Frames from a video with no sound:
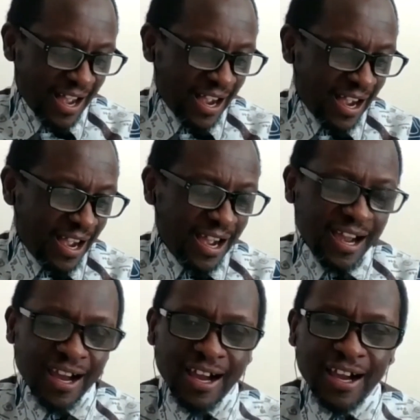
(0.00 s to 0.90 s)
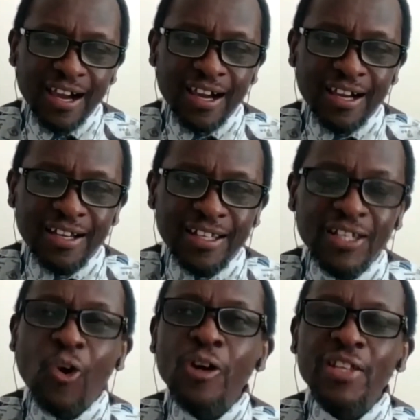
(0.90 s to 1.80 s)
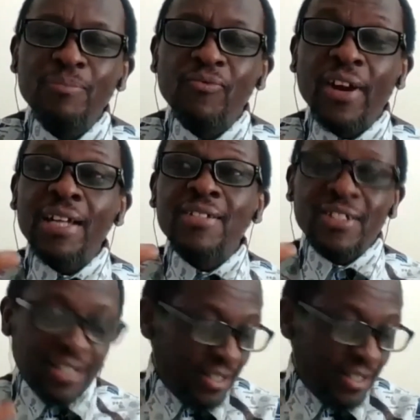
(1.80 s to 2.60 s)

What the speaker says: he called them friends.